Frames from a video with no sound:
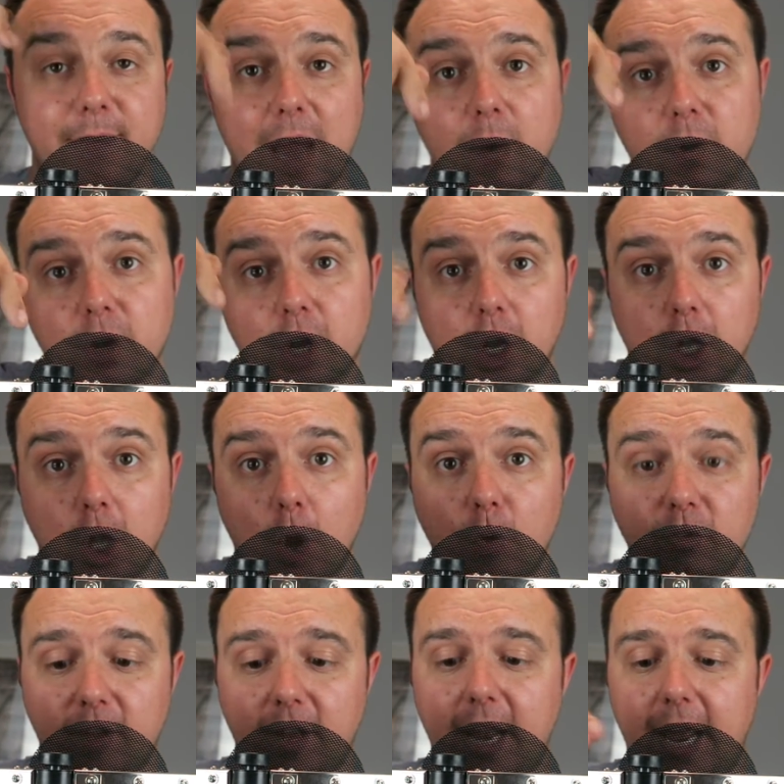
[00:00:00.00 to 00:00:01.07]
I'm now going to
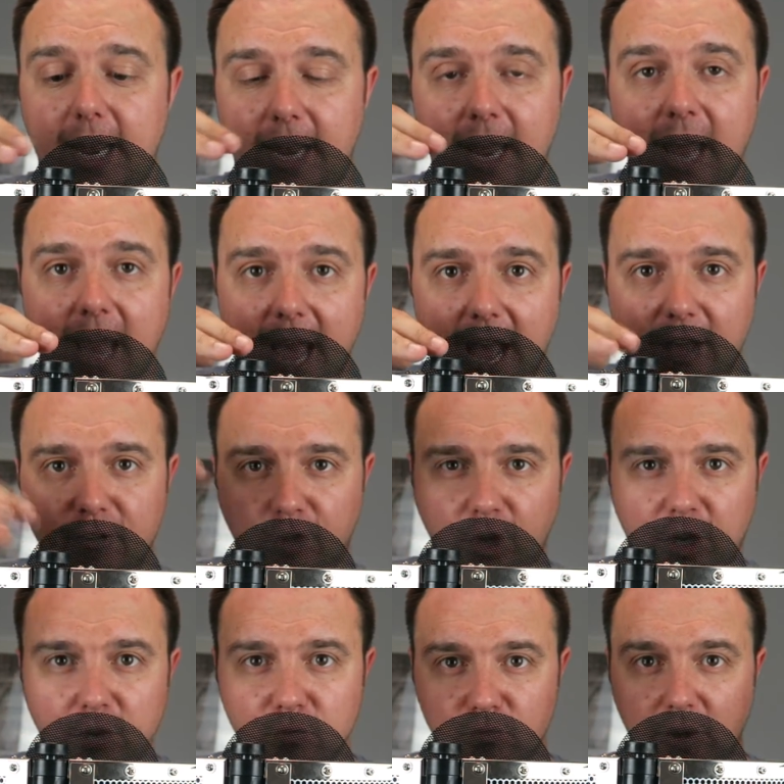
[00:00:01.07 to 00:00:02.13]
close it in so you
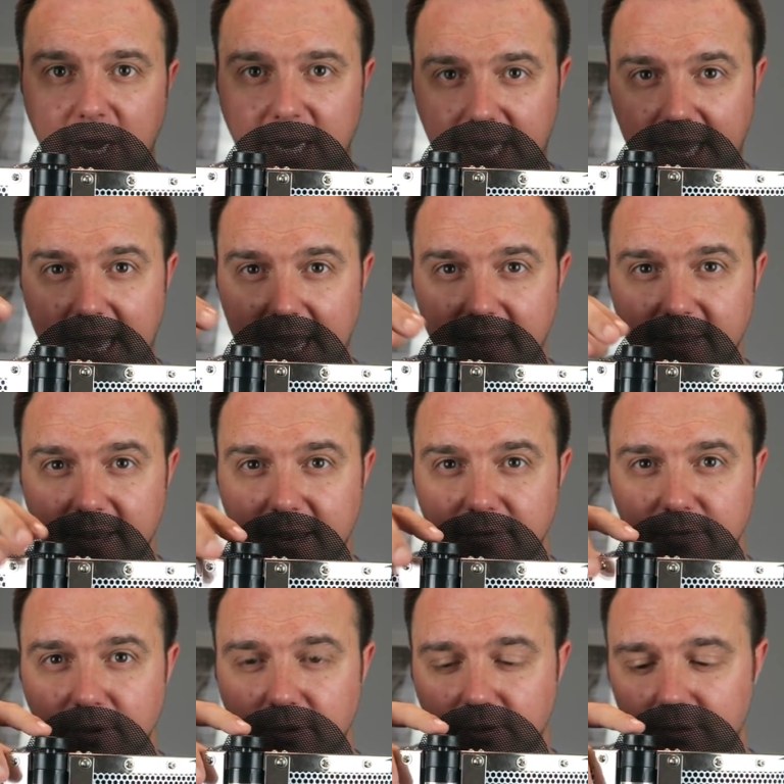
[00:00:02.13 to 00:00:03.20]
can really hear the
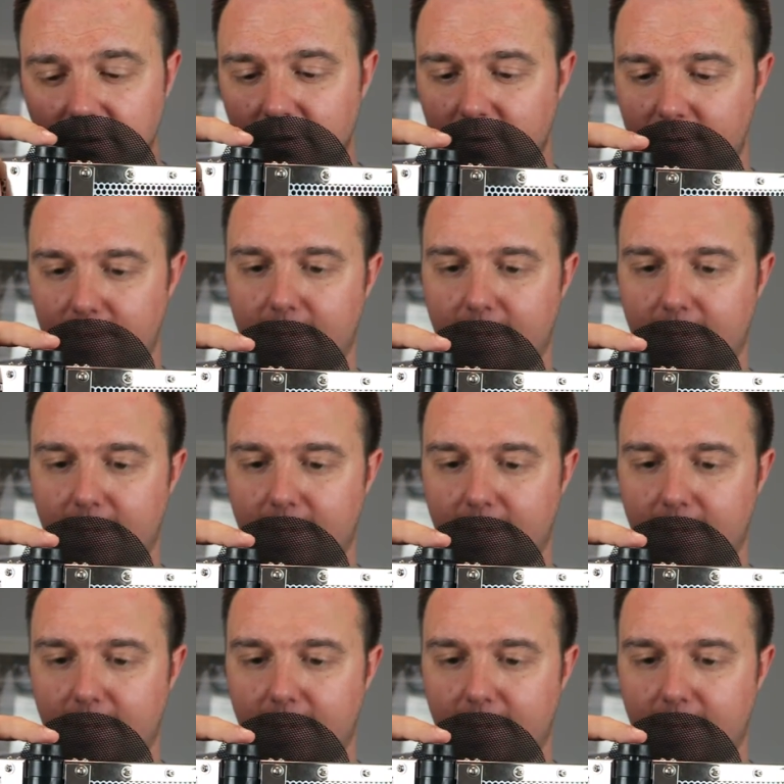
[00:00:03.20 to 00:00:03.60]
difference.